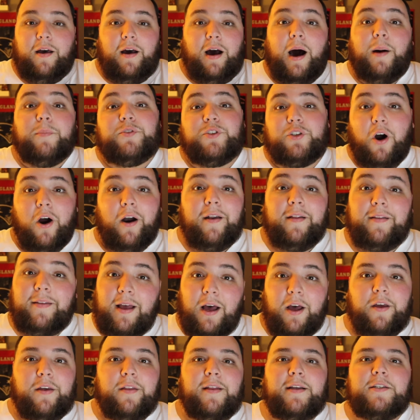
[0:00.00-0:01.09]
I'm sorry to
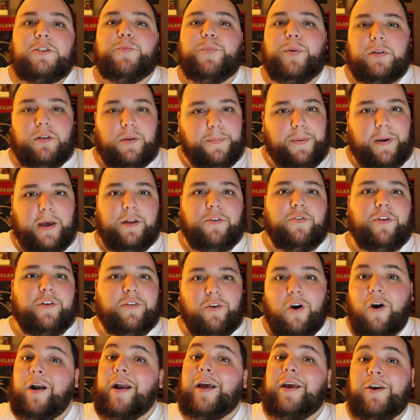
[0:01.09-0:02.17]
tell you this, but the Patriots
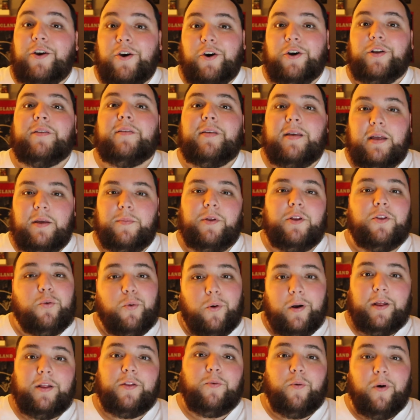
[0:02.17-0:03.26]
are a good team in
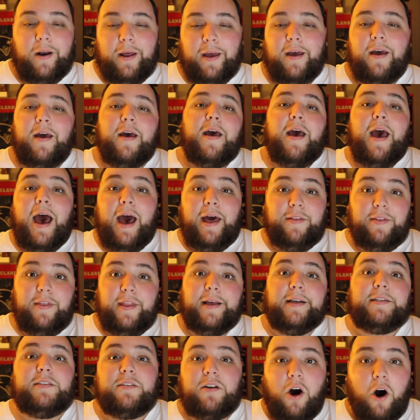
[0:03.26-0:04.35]
2020. And
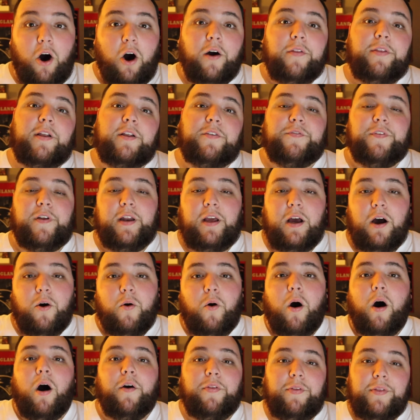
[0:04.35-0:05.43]
on this video,
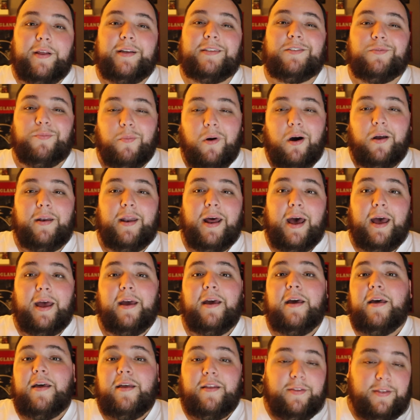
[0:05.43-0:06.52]
on this Monday,
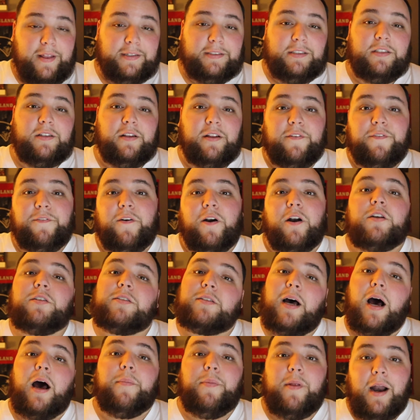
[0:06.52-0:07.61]
this is the first
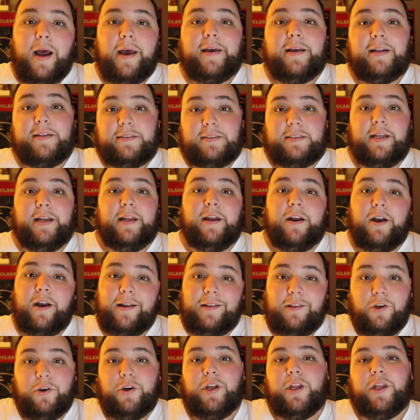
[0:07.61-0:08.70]
time that I can sit here
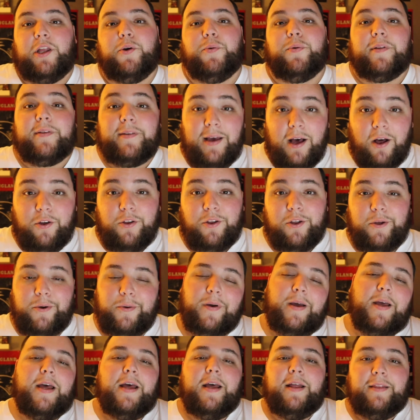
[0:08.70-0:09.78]
and look at you and tell you
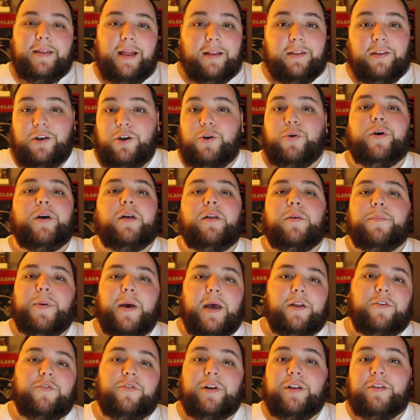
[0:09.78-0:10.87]
that the New England
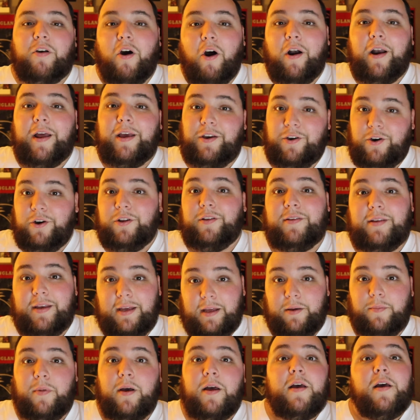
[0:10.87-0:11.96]
Patriots are a good
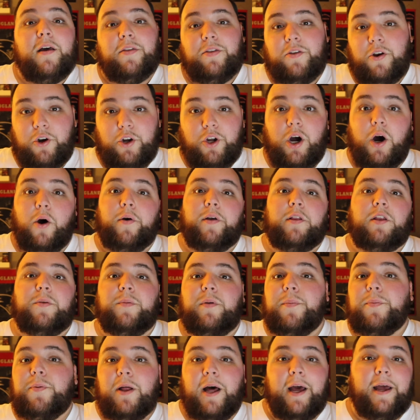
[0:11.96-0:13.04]
team. They're going to
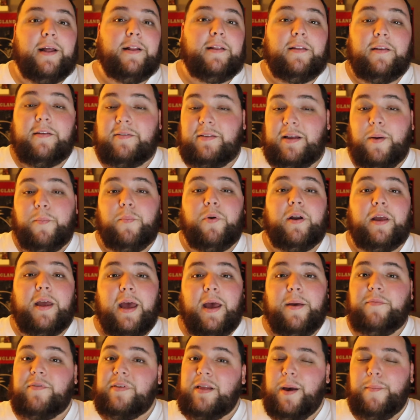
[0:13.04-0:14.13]
be playing December
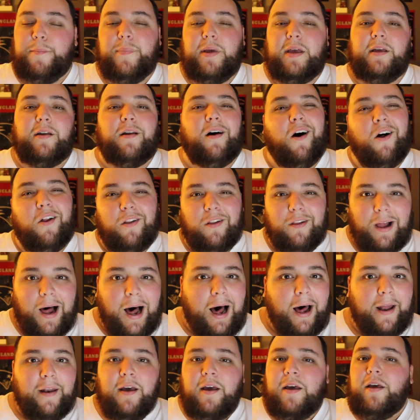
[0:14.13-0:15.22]
games that mean a
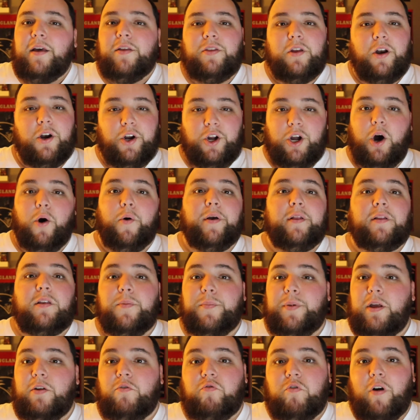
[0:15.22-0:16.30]
lot. They're going to
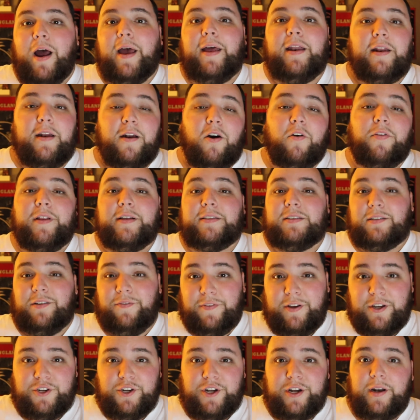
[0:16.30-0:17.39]
be right in on this
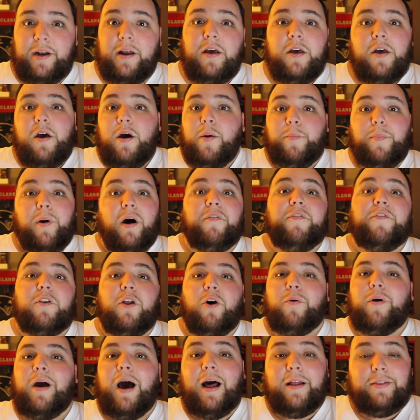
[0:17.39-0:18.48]
division.
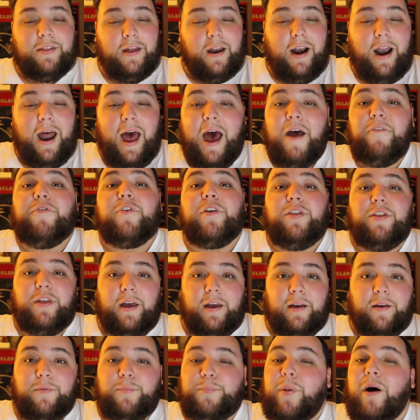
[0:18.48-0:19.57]
Buffalo got
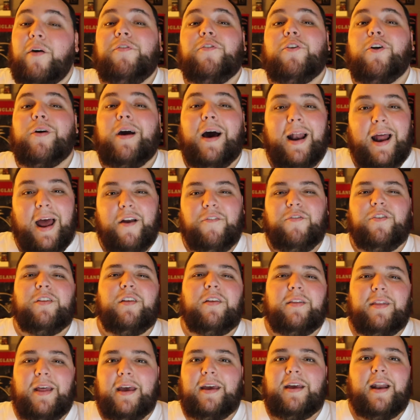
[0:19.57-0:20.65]
everything. Buffalo got
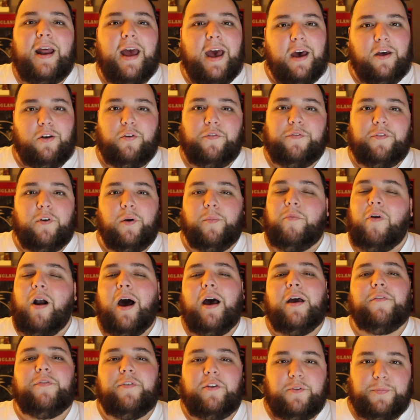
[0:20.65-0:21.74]
everything they could handle from
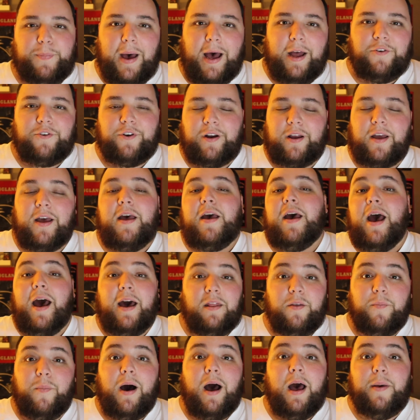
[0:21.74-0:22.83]
Ryan Fitzpatrick and
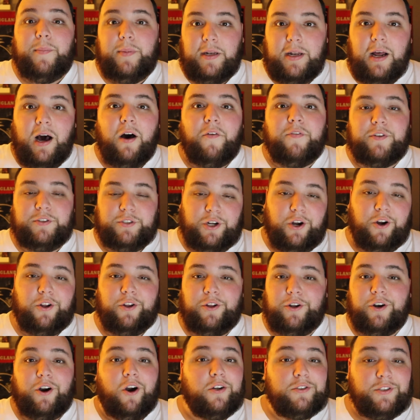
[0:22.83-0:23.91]
the Miami Dolphins
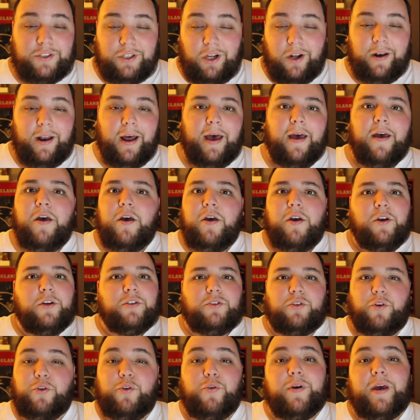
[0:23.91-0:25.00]
earlier on Sunday.
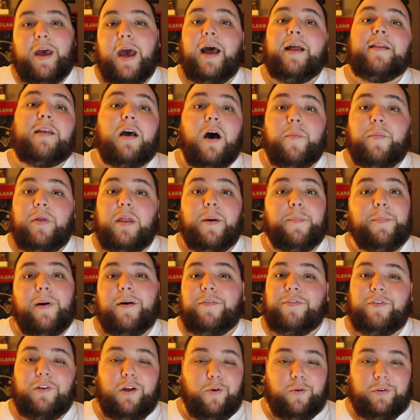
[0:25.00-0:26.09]
So you can't tell me that
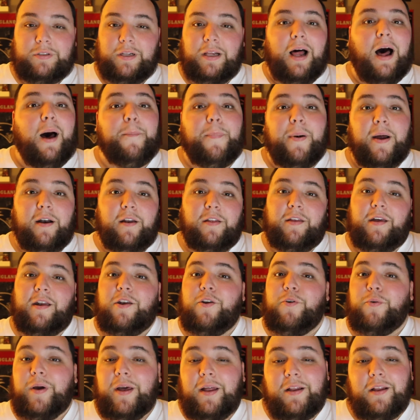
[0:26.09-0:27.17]
Buffalo is a lot better than
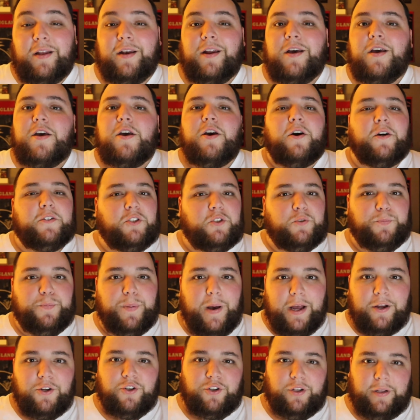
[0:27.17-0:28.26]
New England,
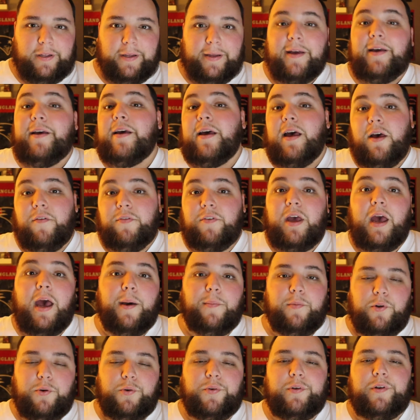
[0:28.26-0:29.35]
especially if
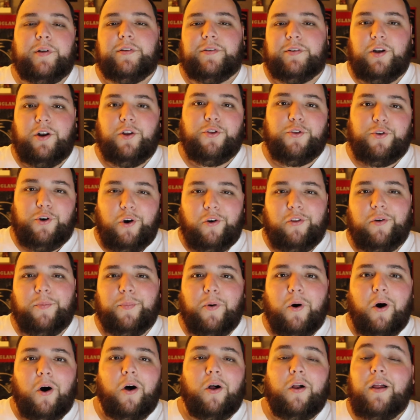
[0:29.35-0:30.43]
Cam Newton is going to throw the
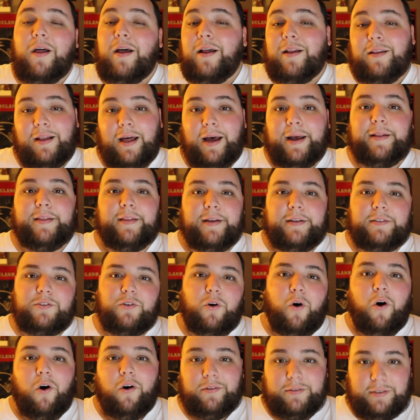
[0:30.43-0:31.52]
ball like this
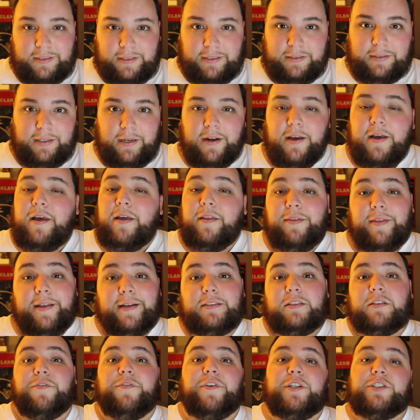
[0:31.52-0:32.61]
all season. This
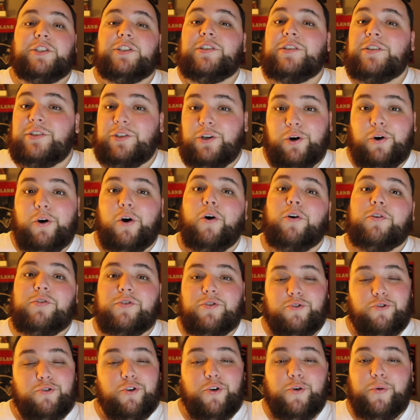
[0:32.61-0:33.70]
division still goes
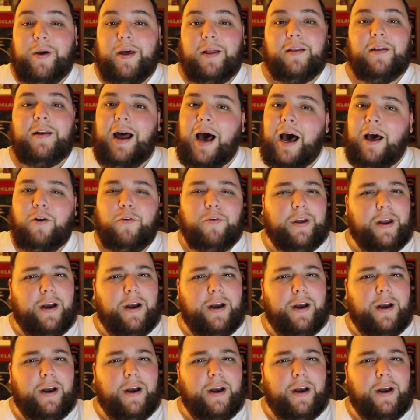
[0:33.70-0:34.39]
through New England. I don't